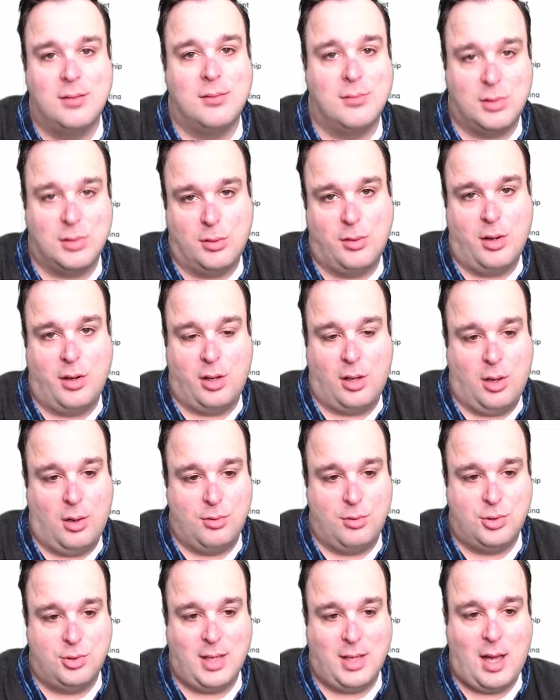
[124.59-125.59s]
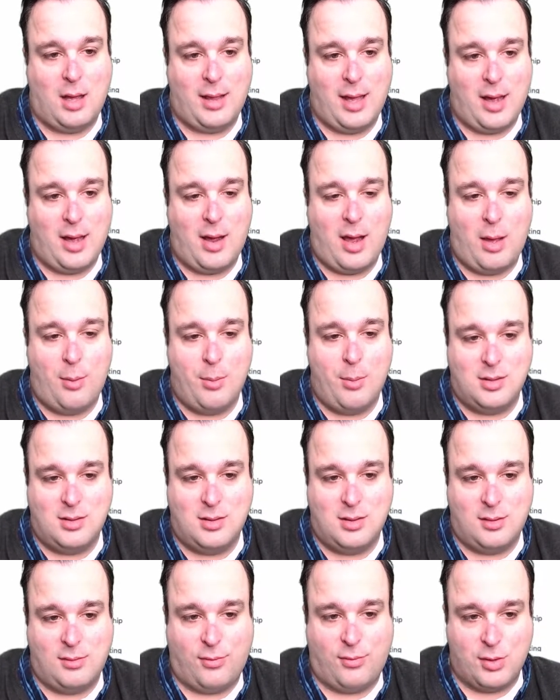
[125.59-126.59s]
So there you go. Check out layout elements,
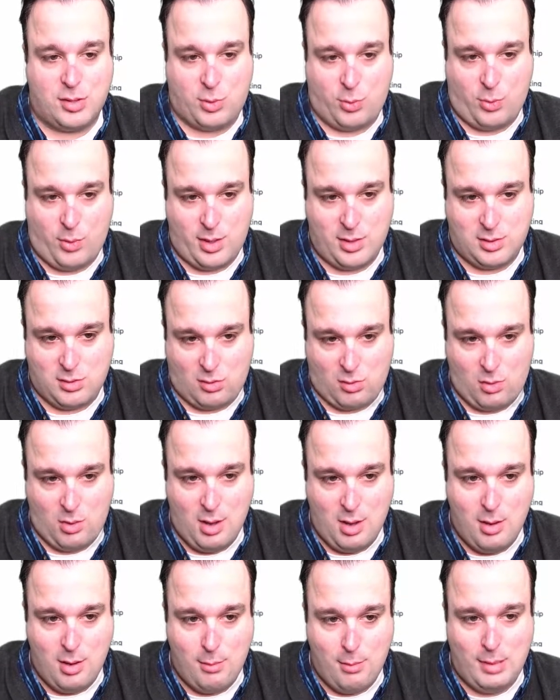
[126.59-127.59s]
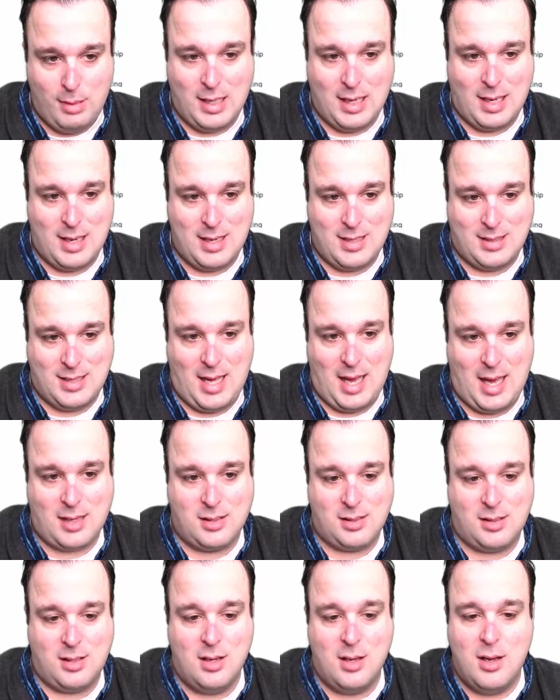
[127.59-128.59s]
is the first one. So media and
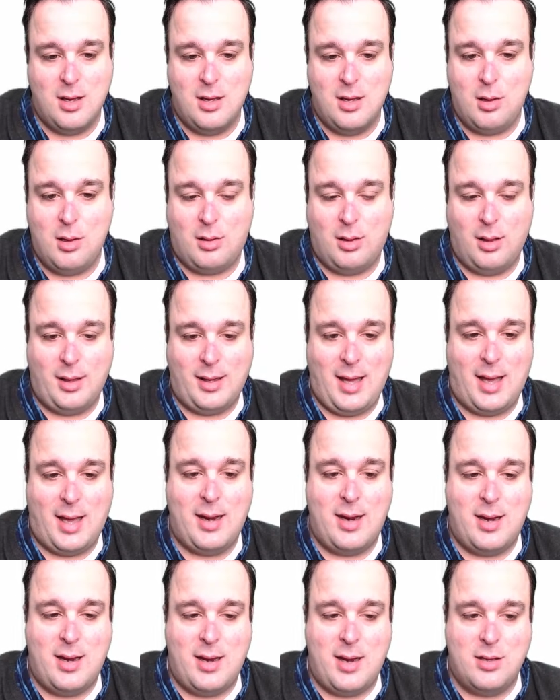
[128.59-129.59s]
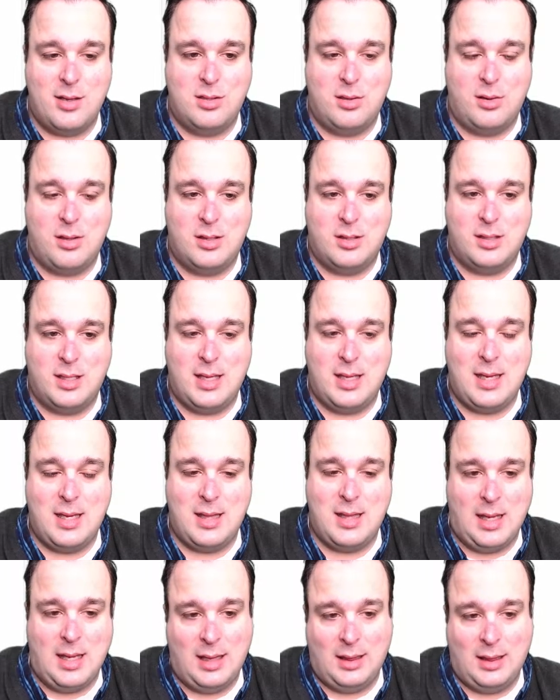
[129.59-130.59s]
text. You click on it, and as you can see,
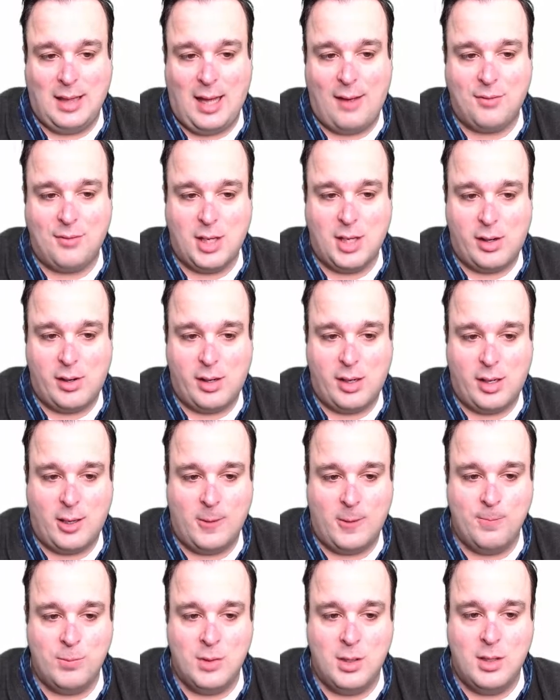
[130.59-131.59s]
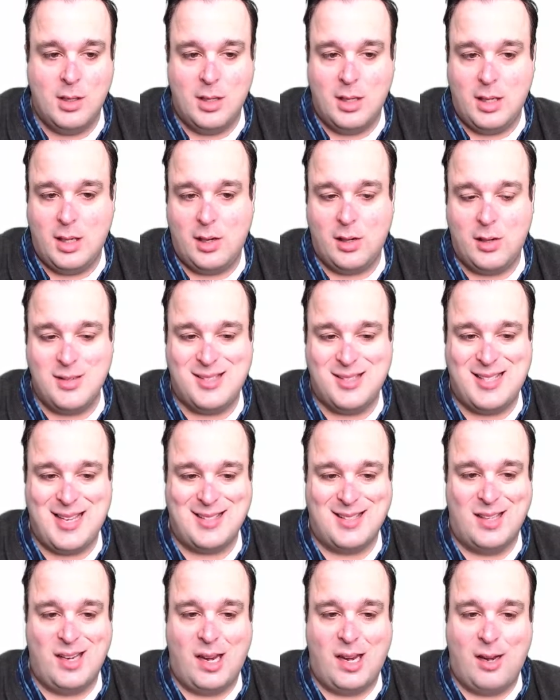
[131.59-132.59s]
the left area here is
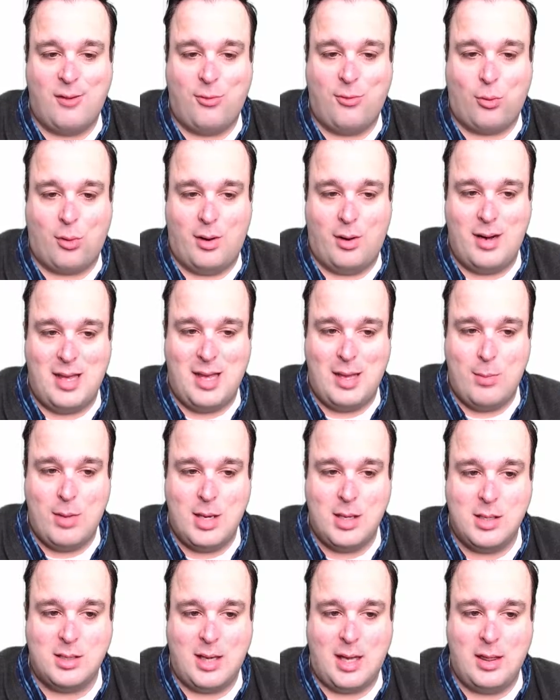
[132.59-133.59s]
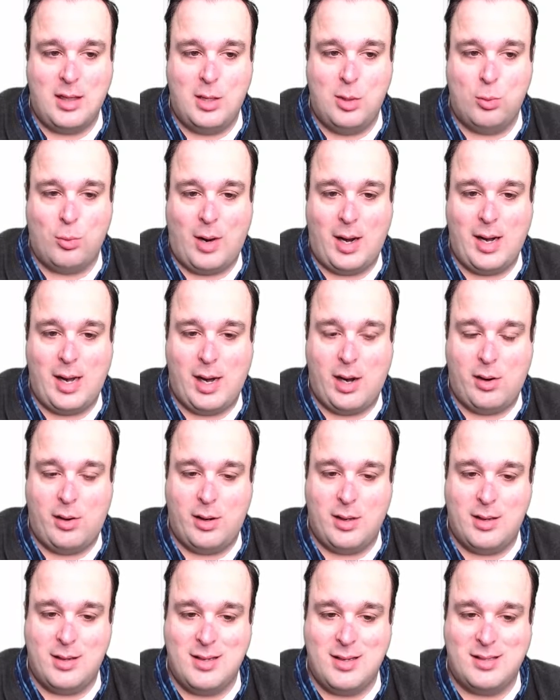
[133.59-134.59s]
designated for an image, and the right
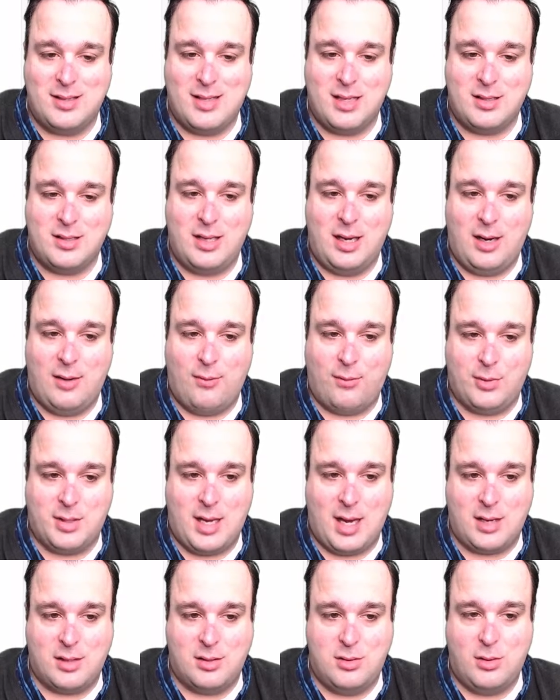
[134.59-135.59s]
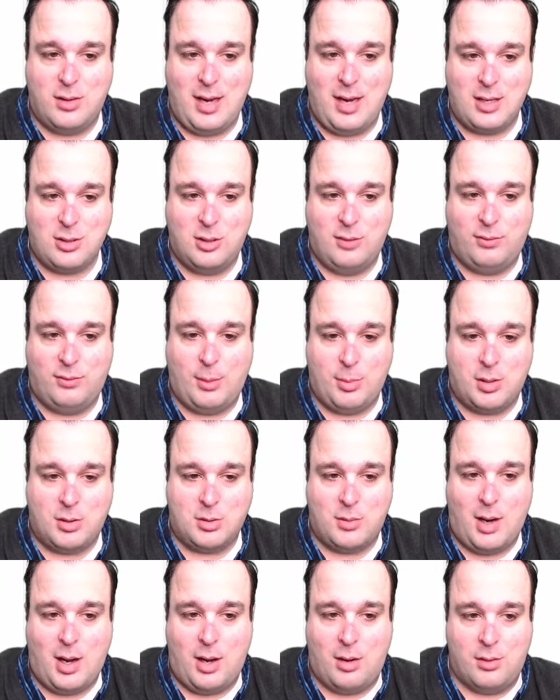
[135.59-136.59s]
area is designated for text. You can actually flip this
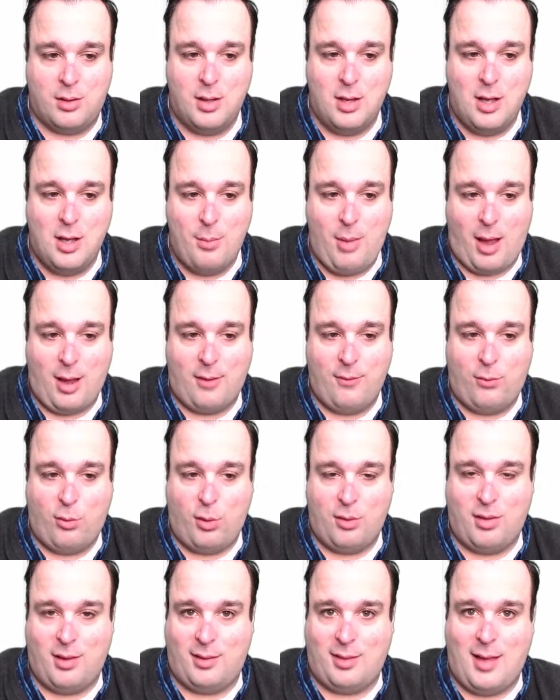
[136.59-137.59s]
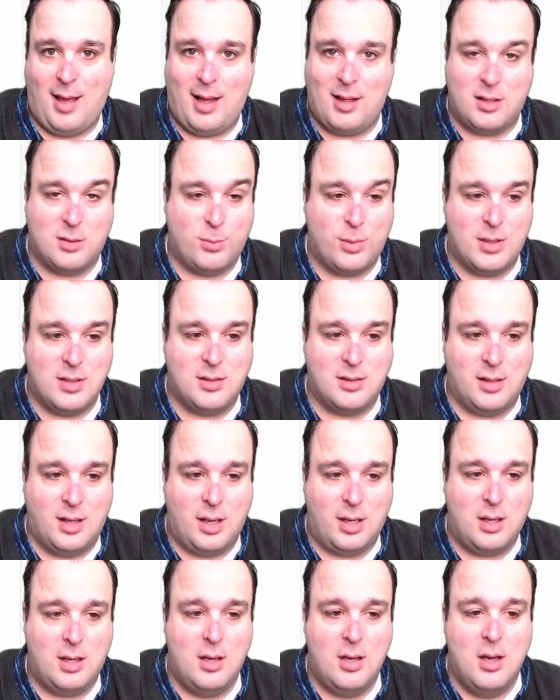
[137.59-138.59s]
around back and forth like that. It's pretty
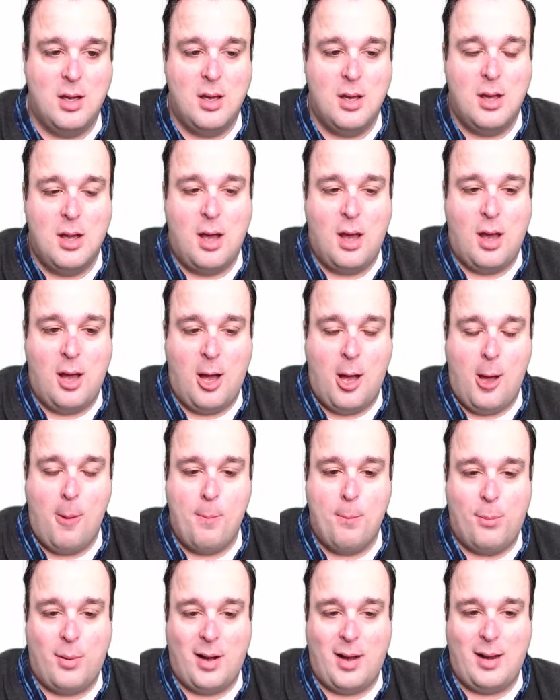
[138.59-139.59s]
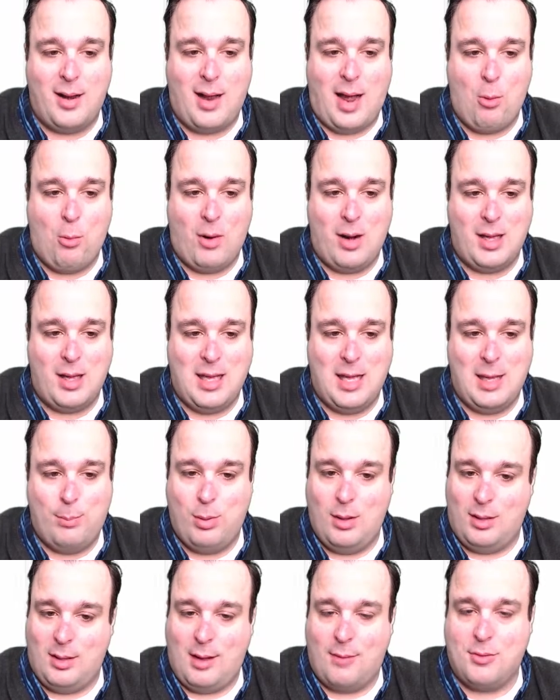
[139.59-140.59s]
slick. But I want to keep
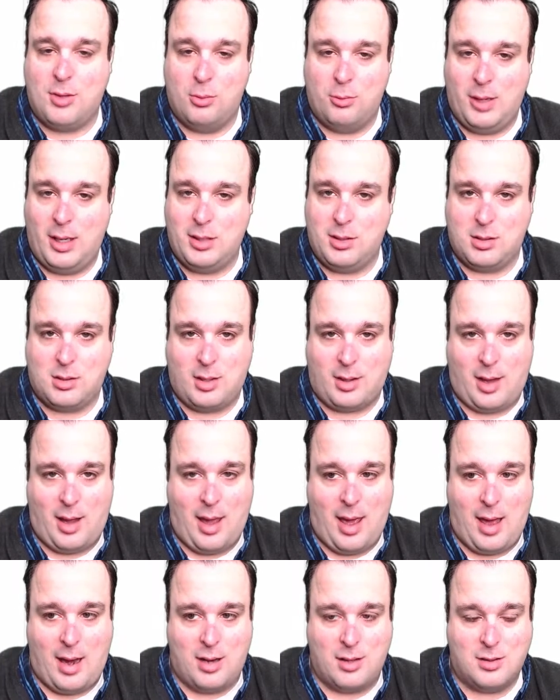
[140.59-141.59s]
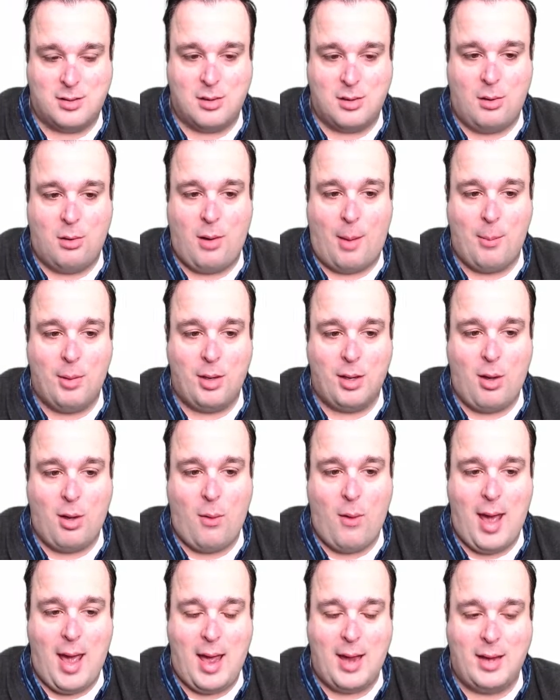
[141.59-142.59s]
it left and right just like I had it. So I'm going to go
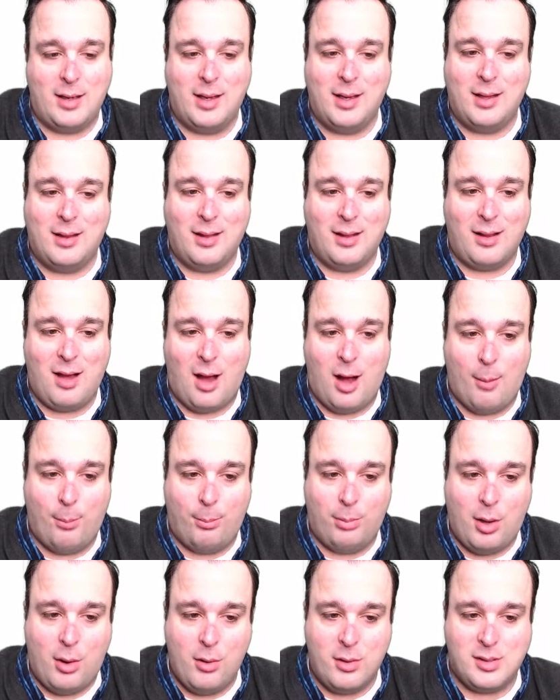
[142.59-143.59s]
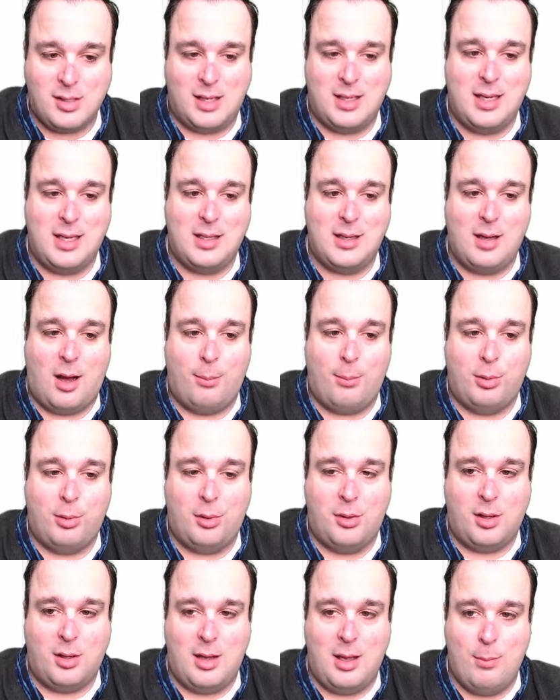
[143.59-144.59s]
ahead and click upload because I need to upload
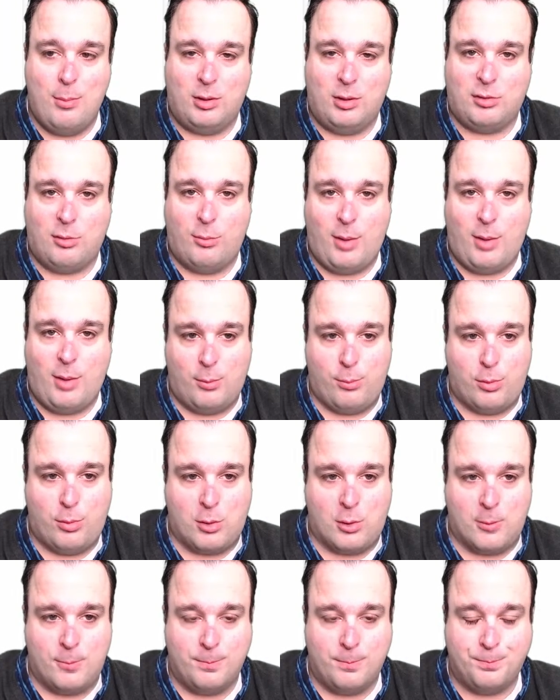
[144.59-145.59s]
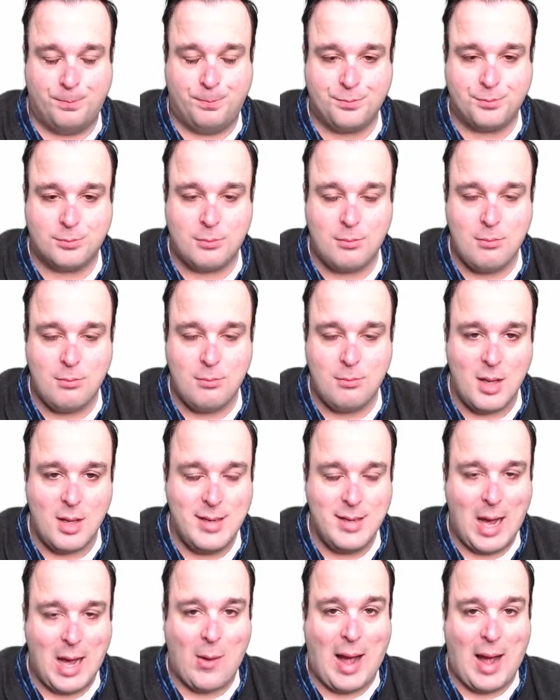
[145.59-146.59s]
the image from my computer.
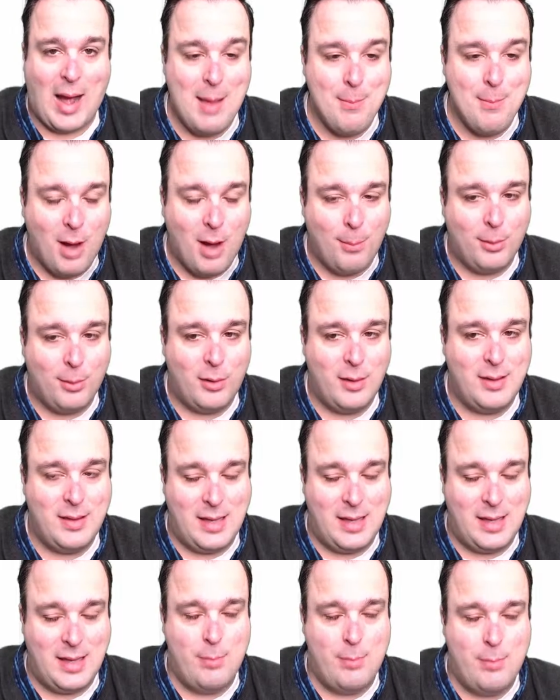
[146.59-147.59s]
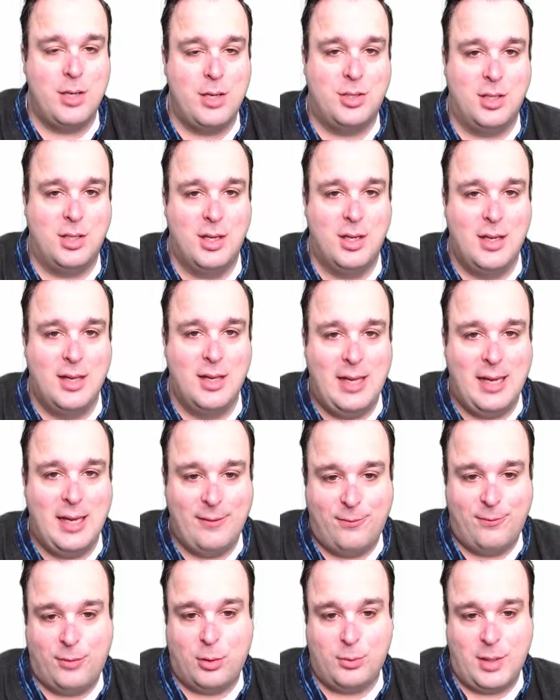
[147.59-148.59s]
Now I am uploading the image in
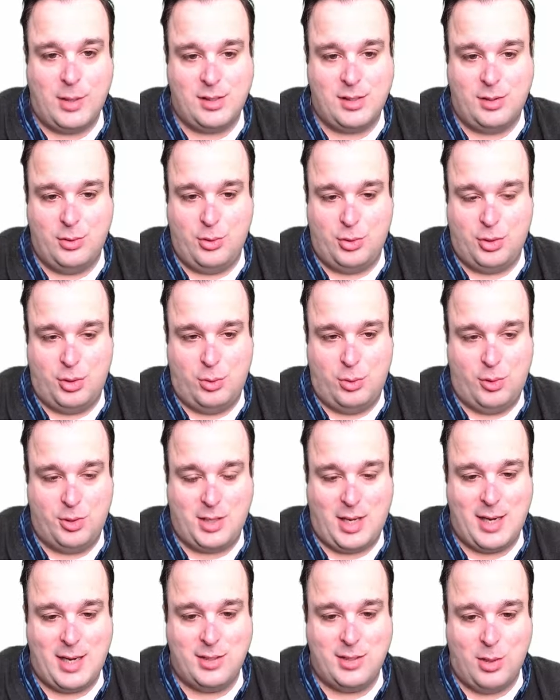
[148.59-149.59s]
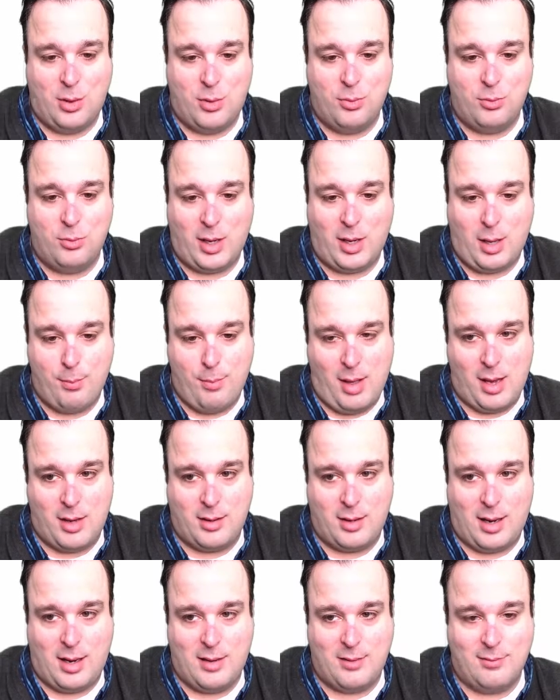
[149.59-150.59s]
full resolution, which I don't recommend.